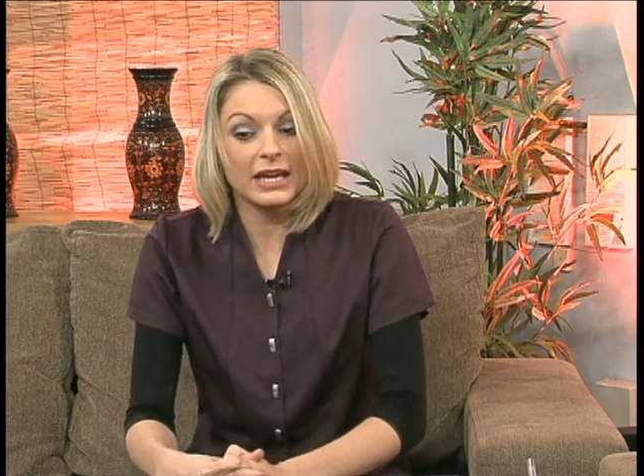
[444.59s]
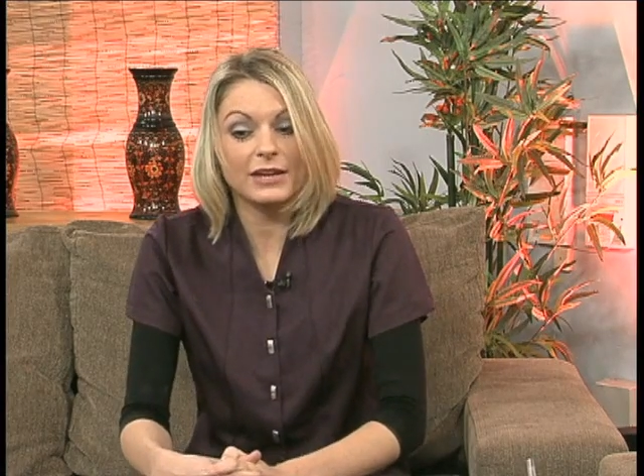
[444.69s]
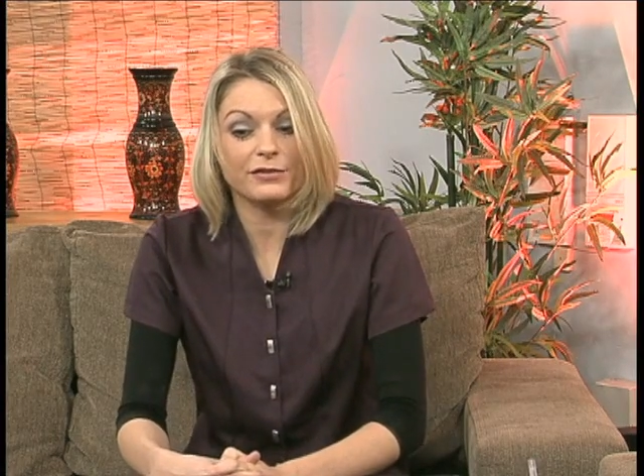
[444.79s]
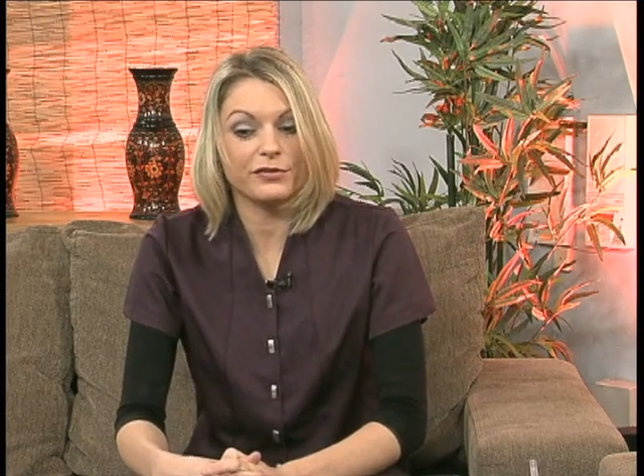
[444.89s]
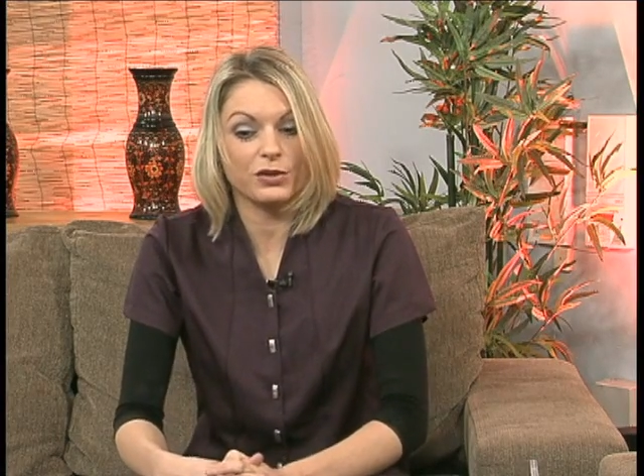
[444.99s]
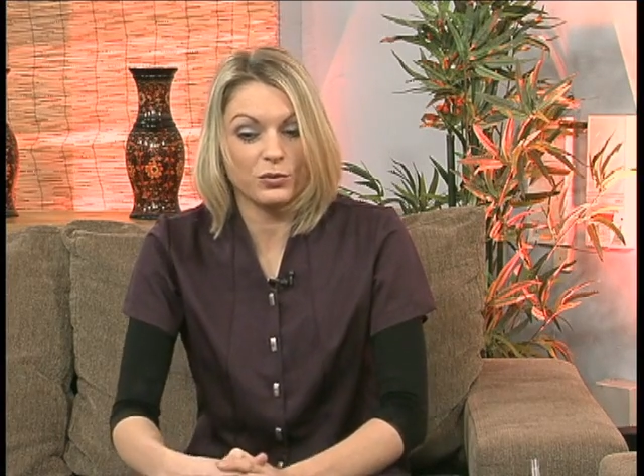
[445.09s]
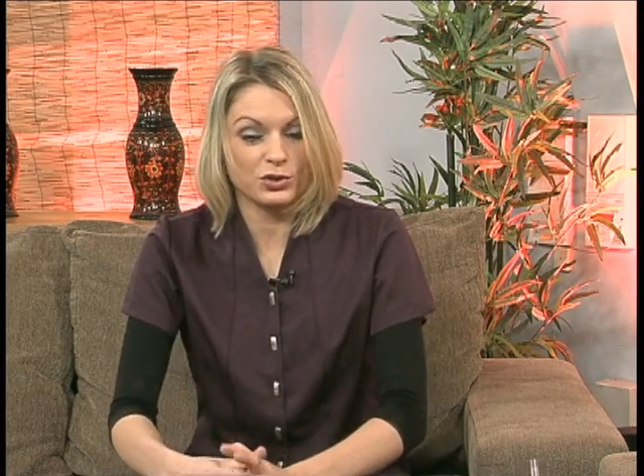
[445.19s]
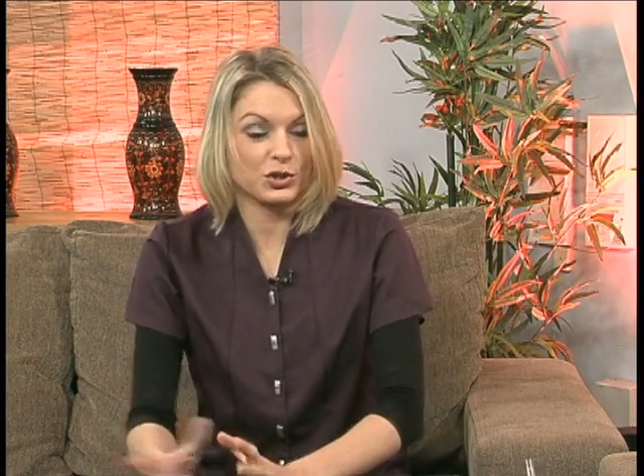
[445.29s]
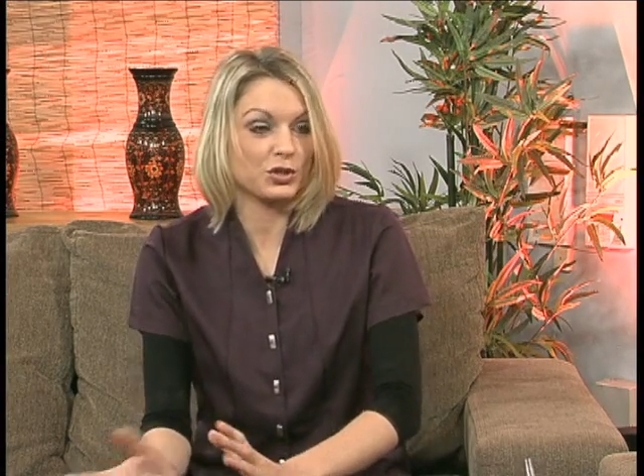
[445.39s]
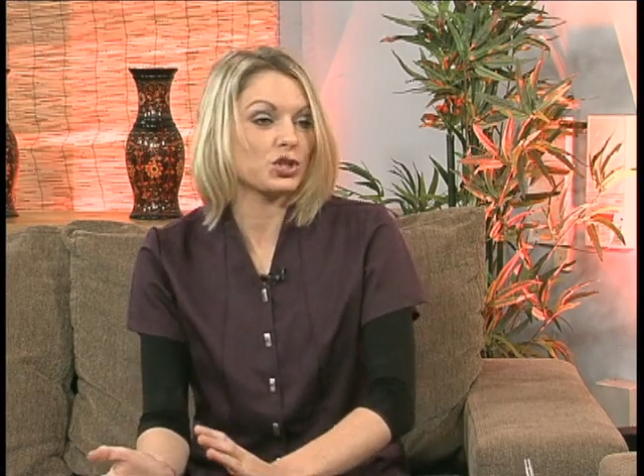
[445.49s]
even if you
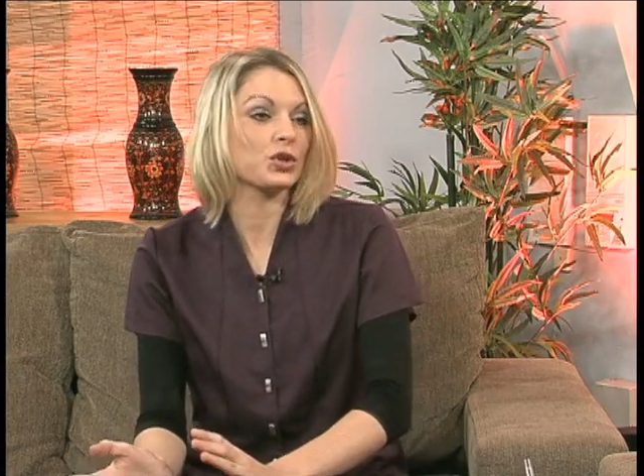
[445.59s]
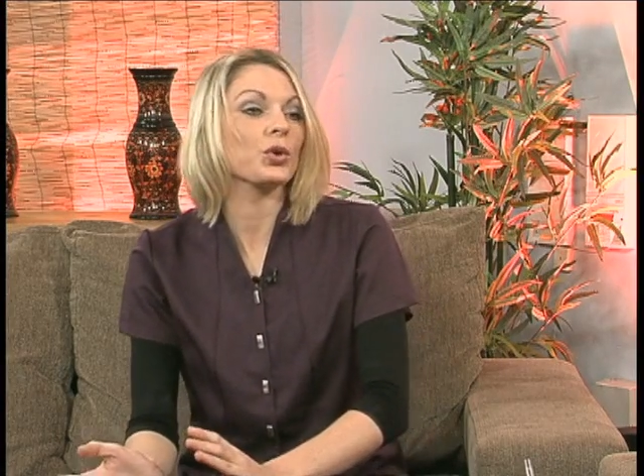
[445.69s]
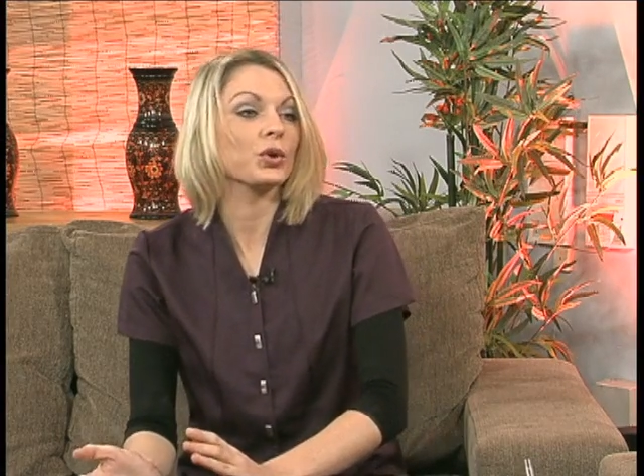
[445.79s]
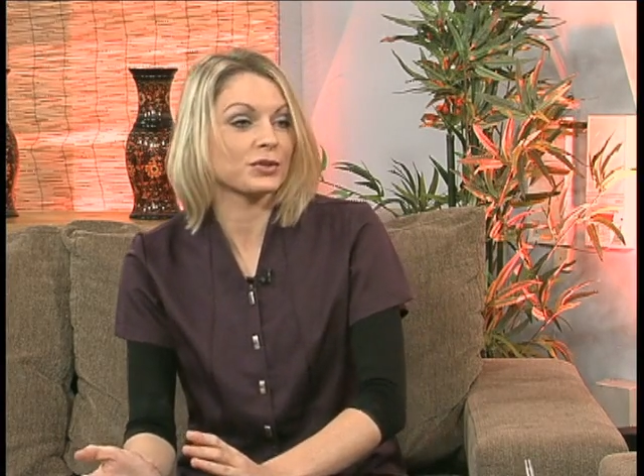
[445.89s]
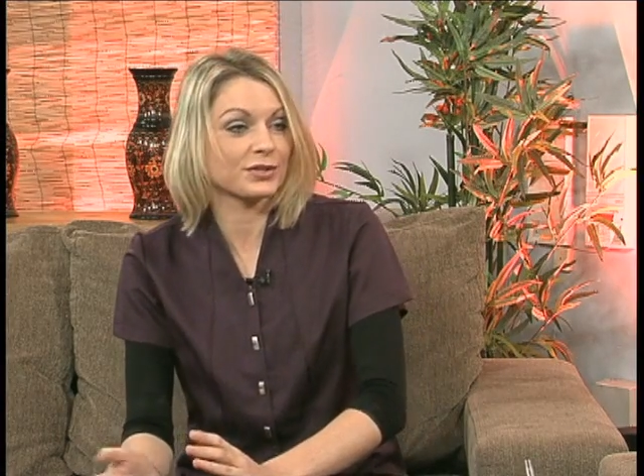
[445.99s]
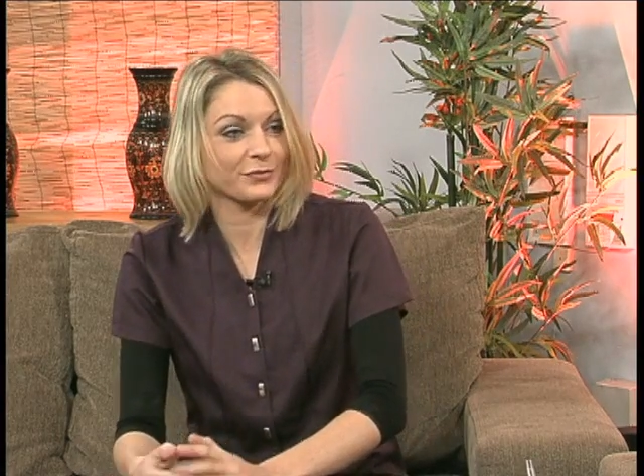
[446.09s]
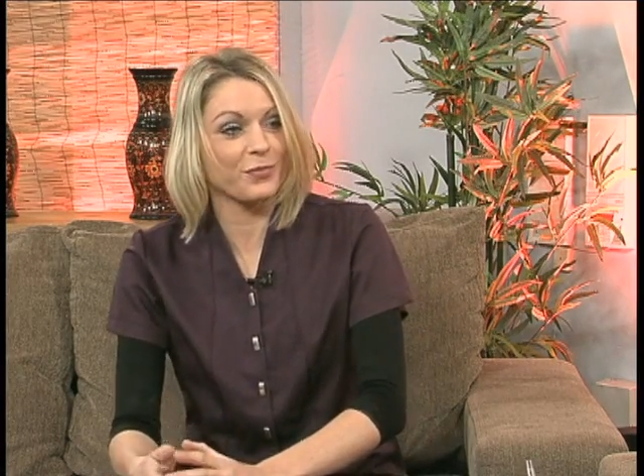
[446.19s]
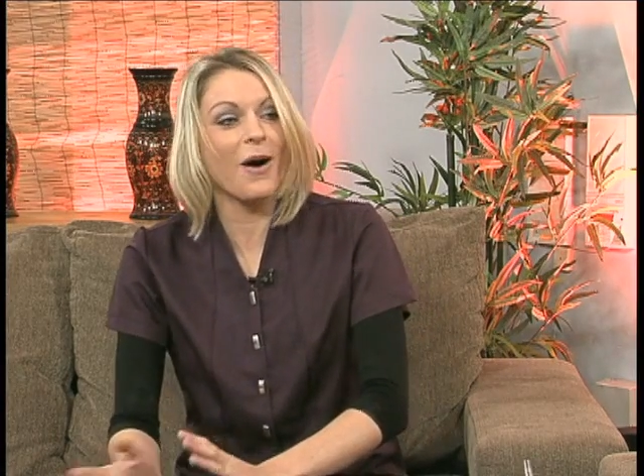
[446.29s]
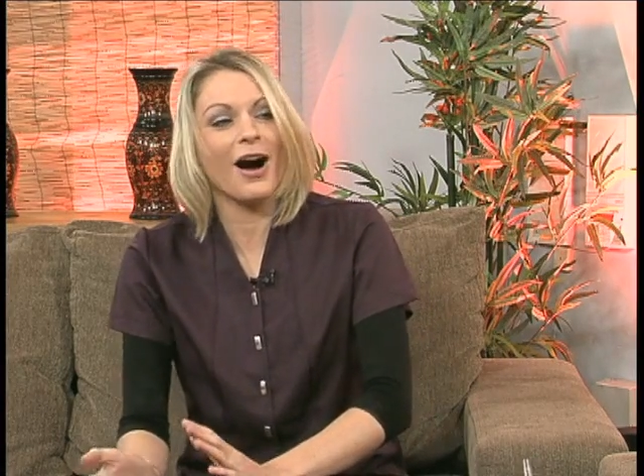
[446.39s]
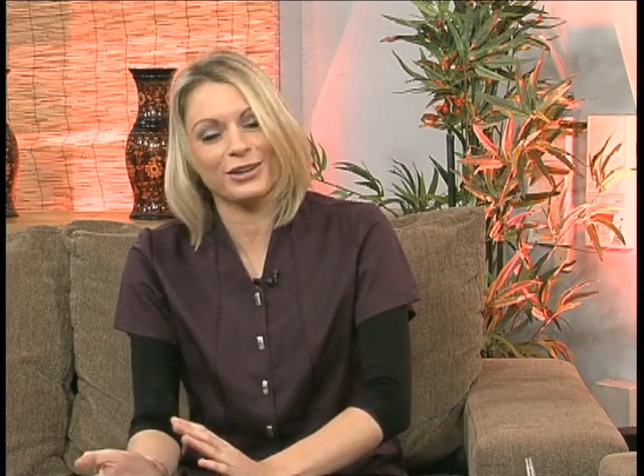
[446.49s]
want to do the chores
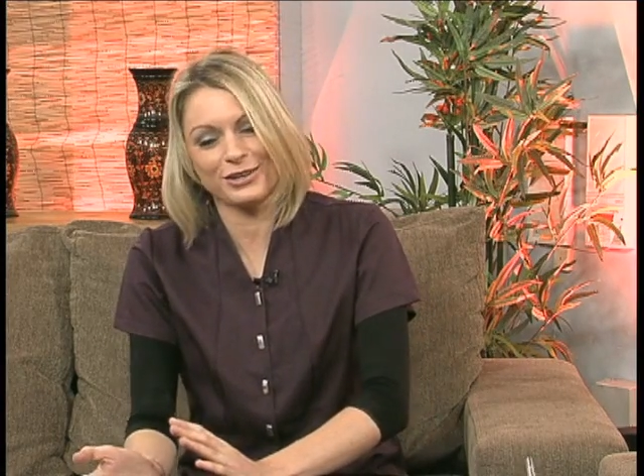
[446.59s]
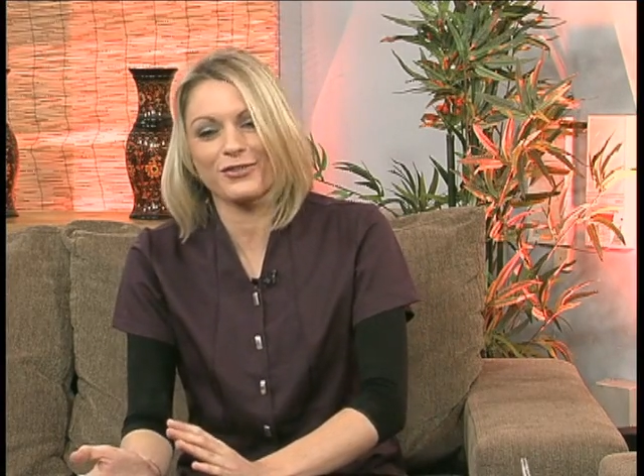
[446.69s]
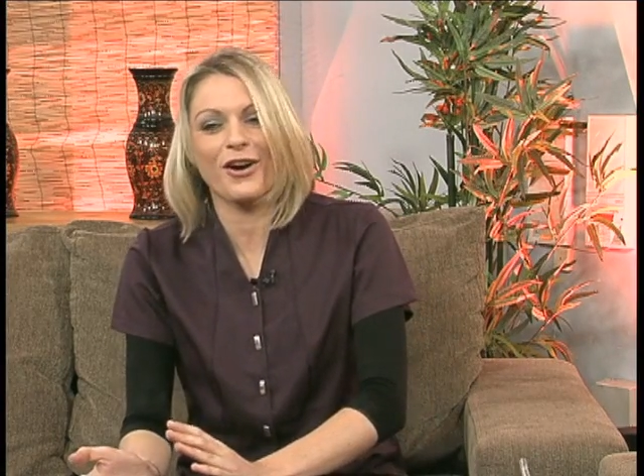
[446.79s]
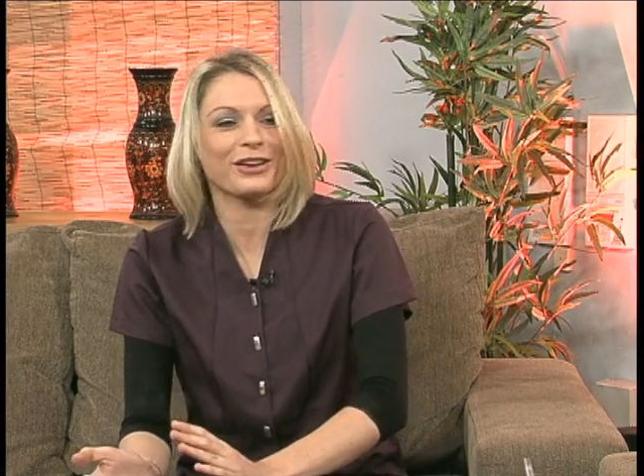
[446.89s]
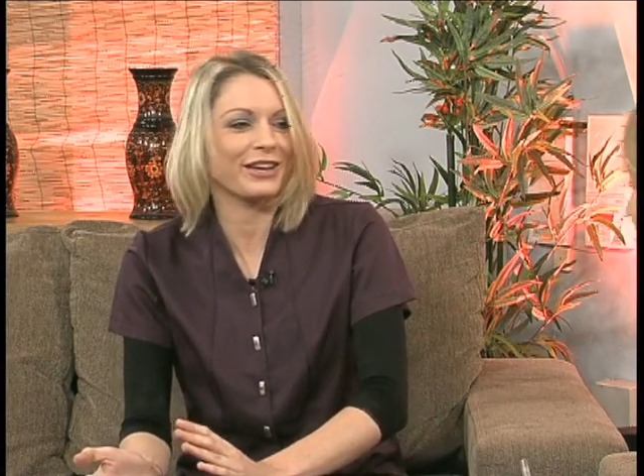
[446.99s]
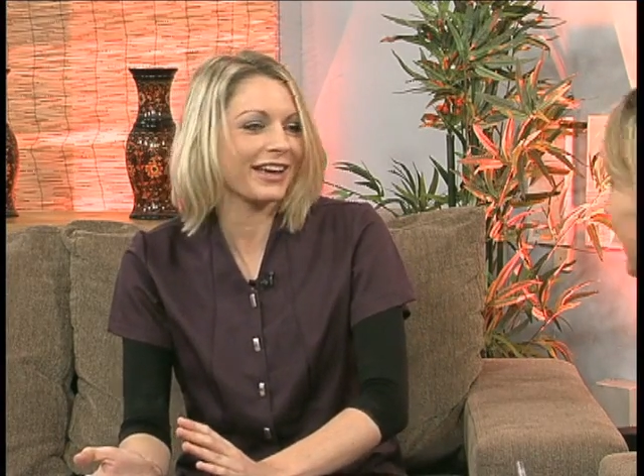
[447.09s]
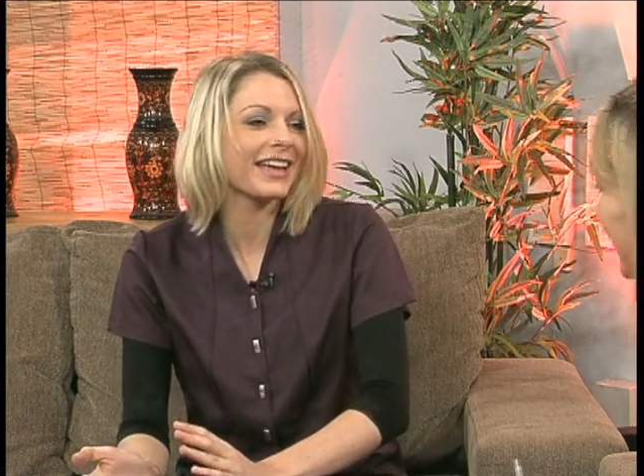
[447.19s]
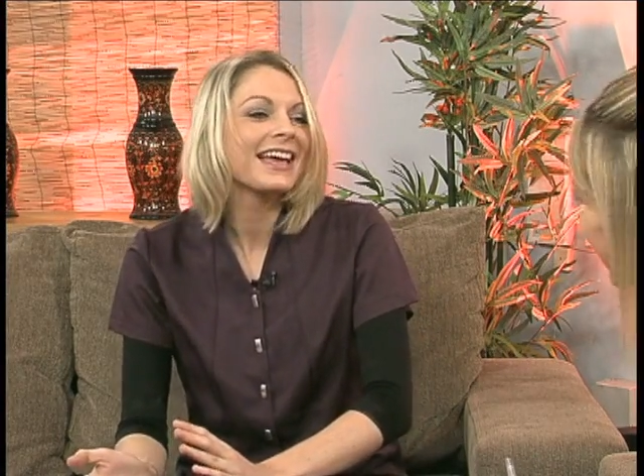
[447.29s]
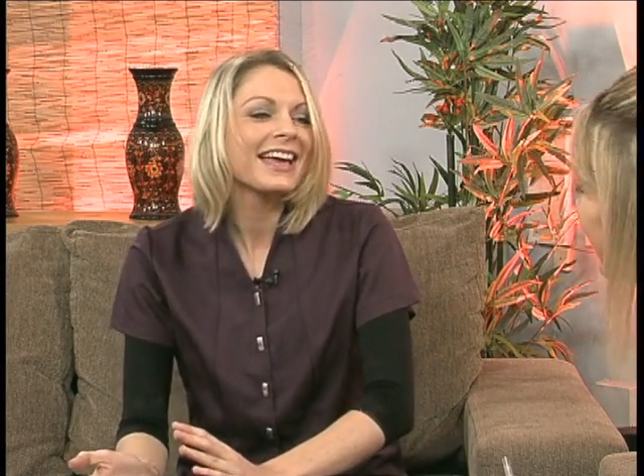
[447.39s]
while you've got your,